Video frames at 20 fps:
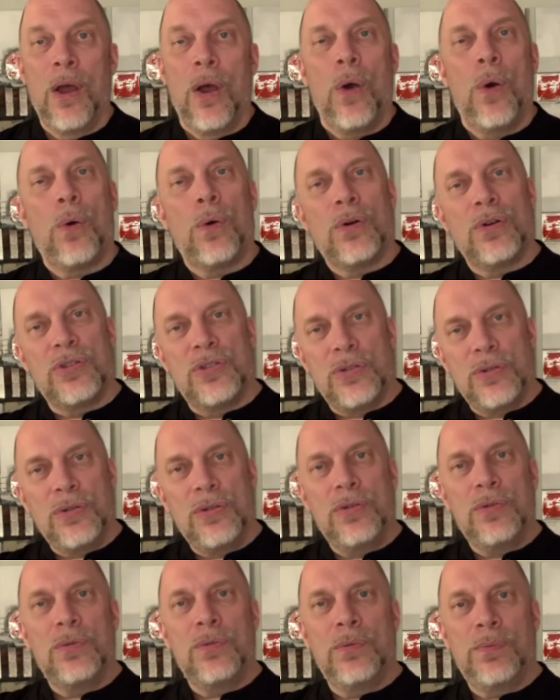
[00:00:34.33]
Or do
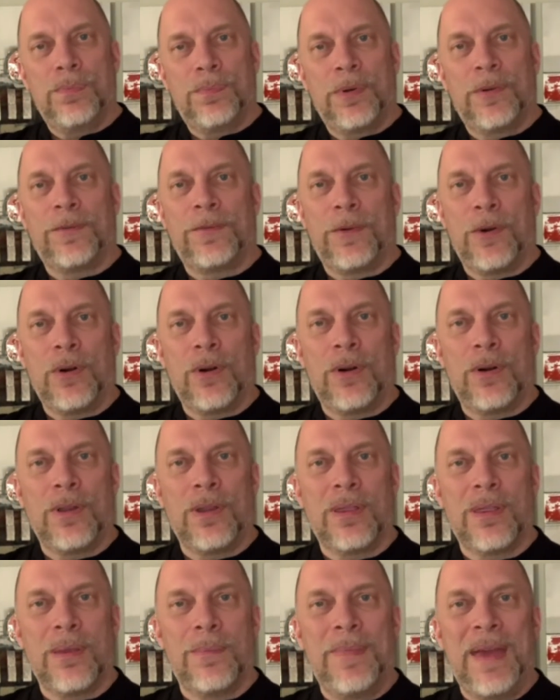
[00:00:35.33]
you prefer
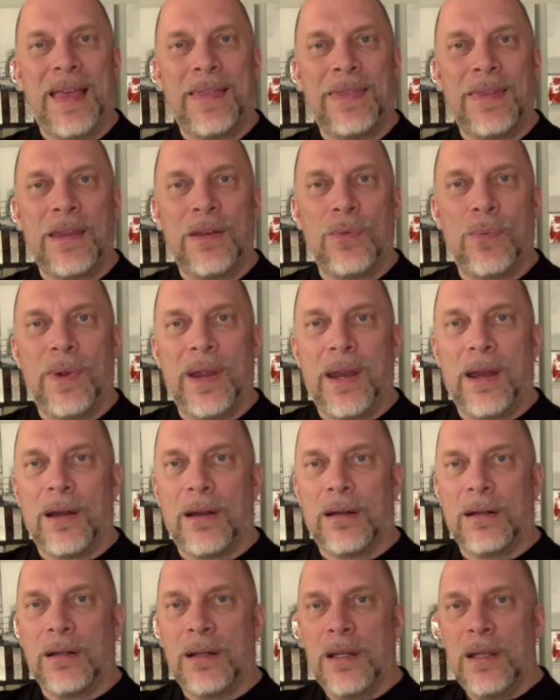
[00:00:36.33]
the method
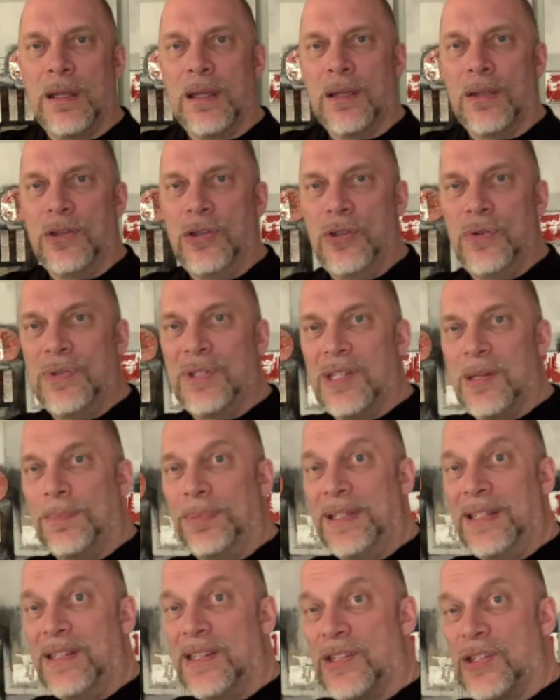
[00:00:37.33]
where you
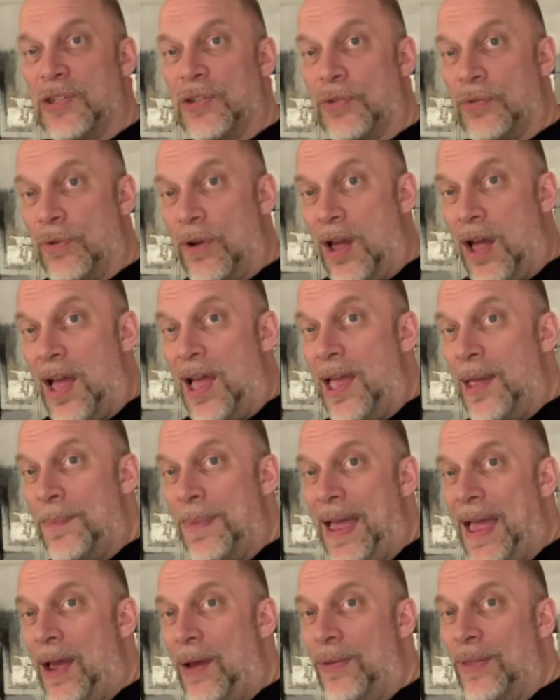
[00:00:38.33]
simply describe
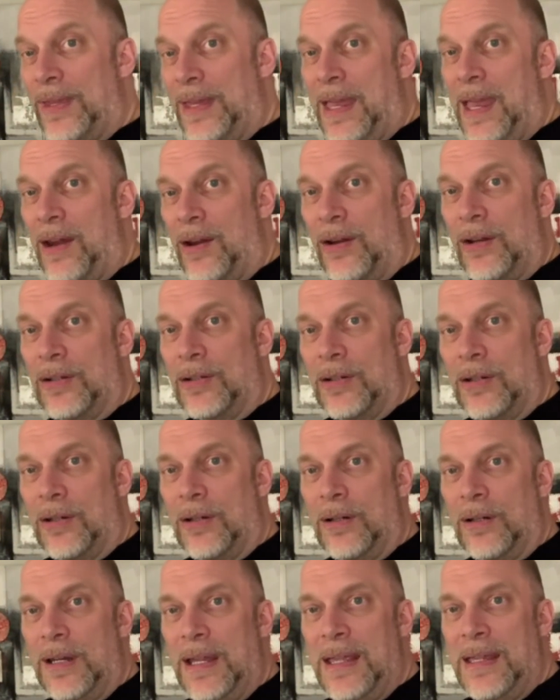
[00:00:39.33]
how the
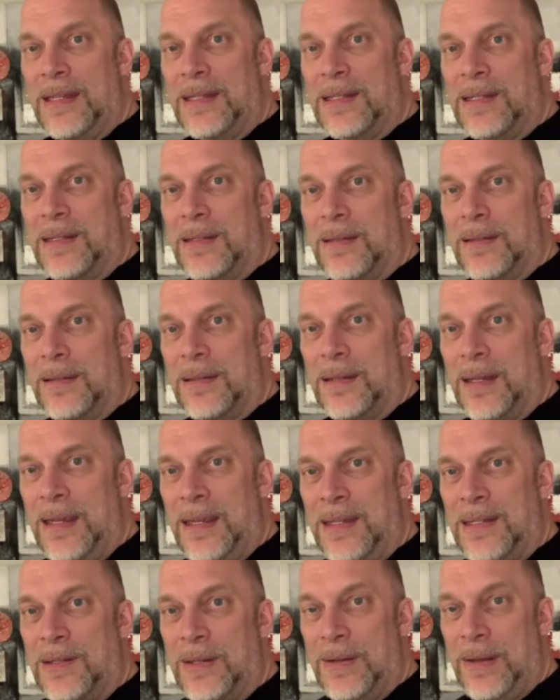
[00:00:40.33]
character is
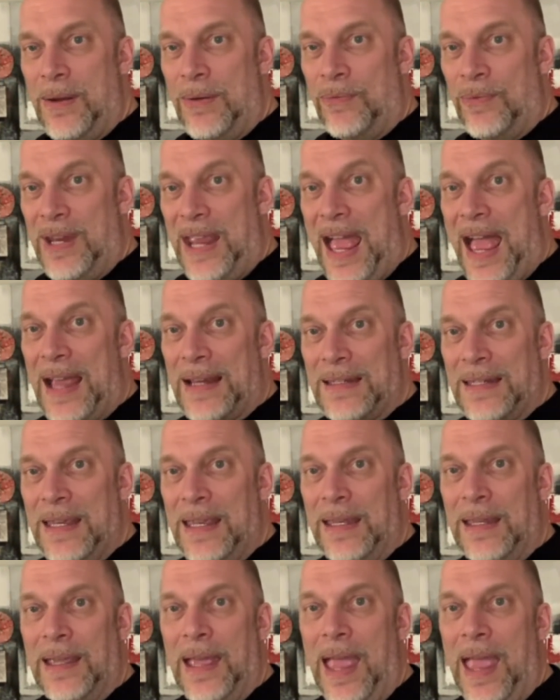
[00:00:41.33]

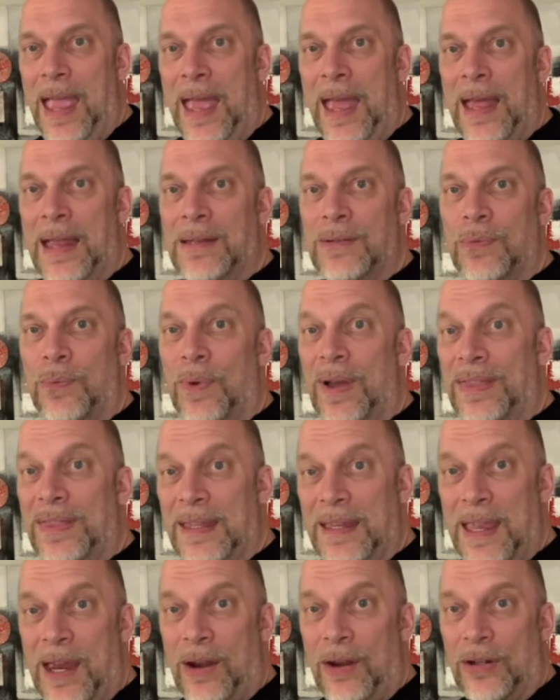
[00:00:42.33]
reacting and what
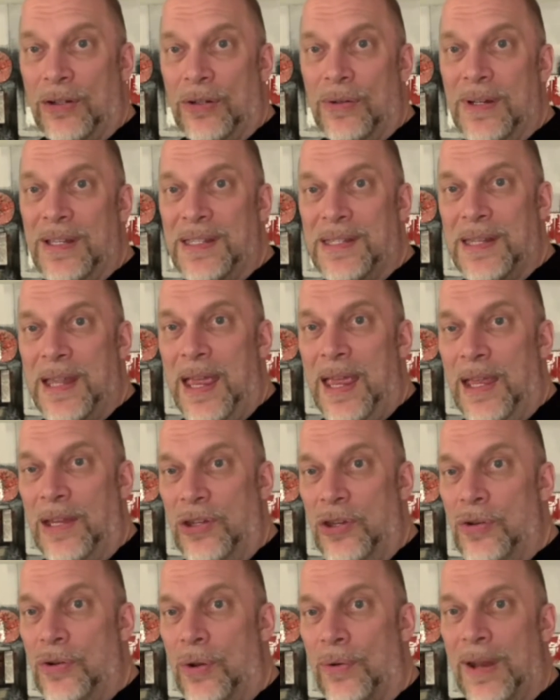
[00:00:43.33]
the character is
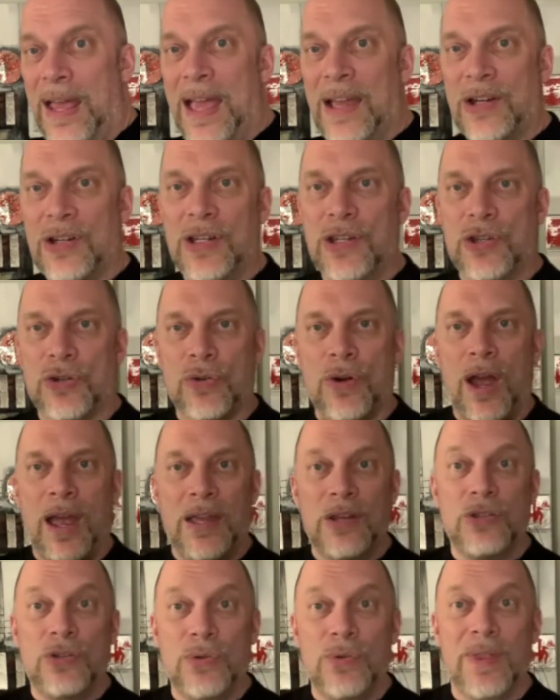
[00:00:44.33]
saying? You don't actually try
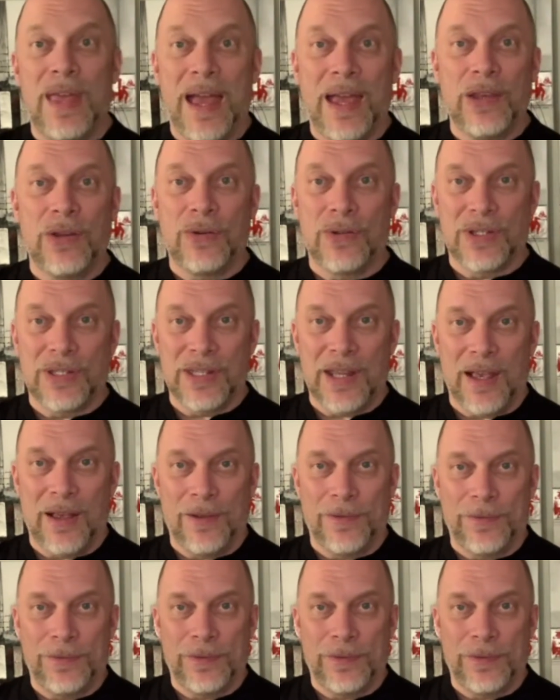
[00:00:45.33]
and do that yourself.